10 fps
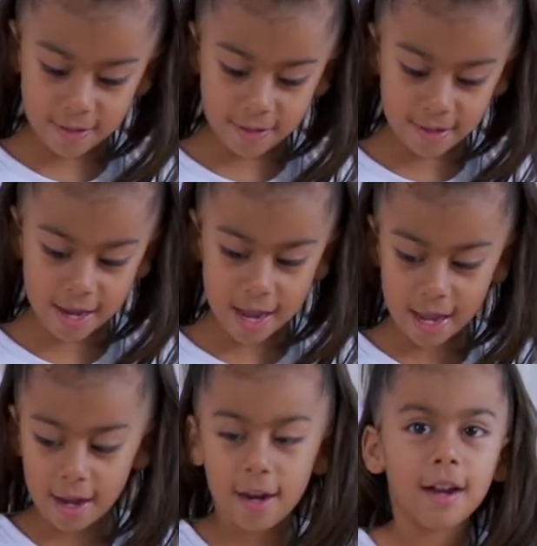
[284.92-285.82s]

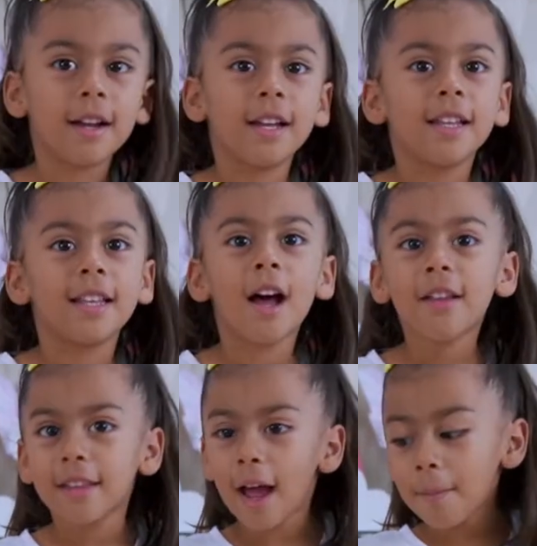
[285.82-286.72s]
There.
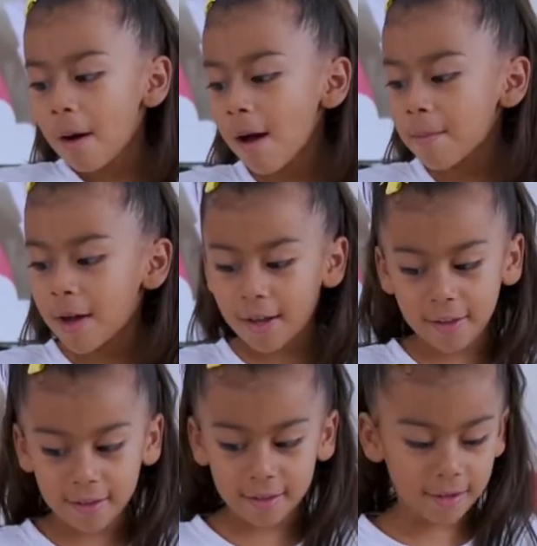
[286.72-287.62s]
Now that
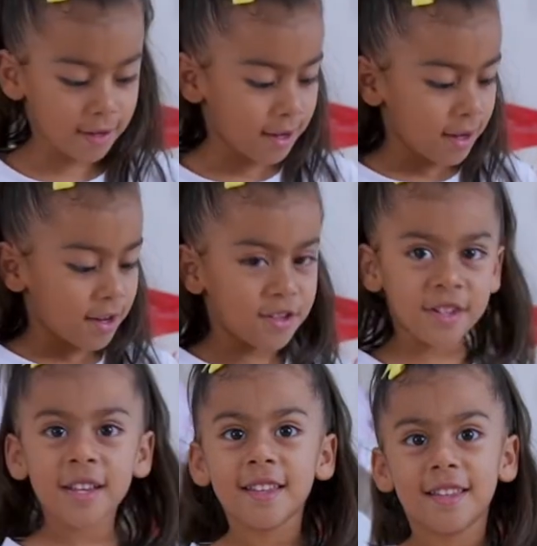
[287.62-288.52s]
Mama's.
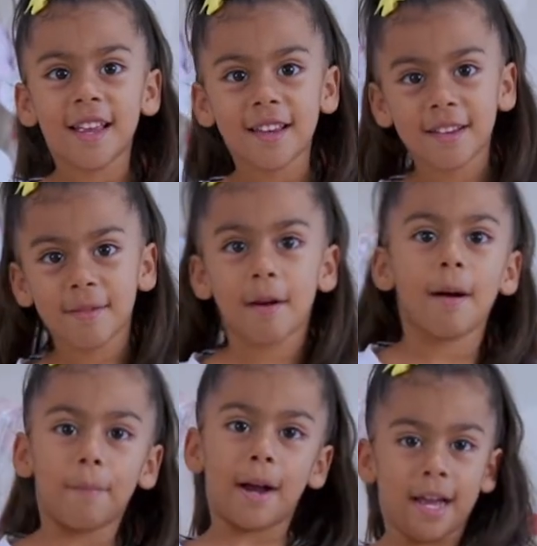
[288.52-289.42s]
She says she
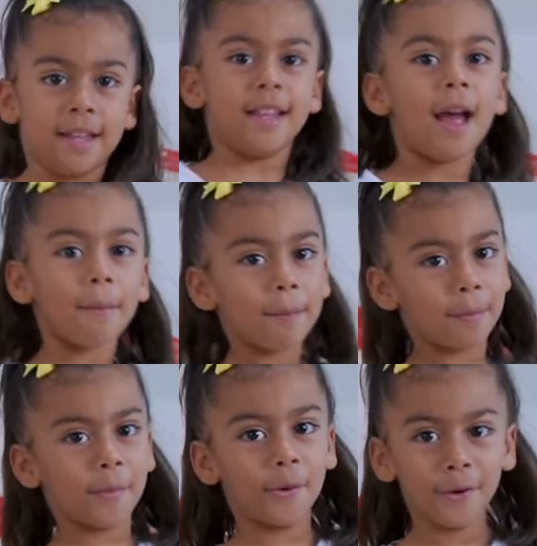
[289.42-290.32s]
wants
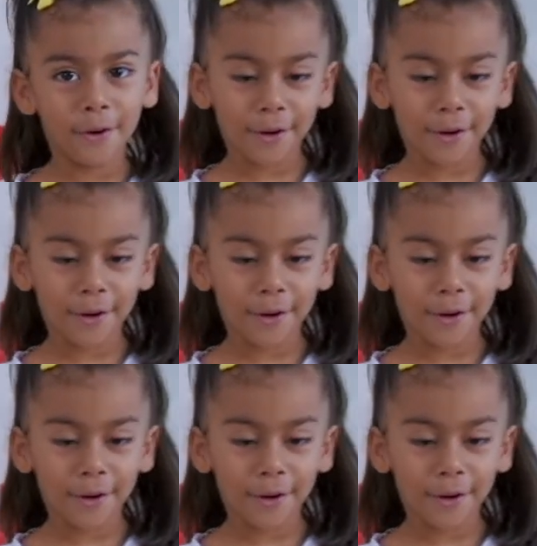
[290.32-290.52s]
pineapple.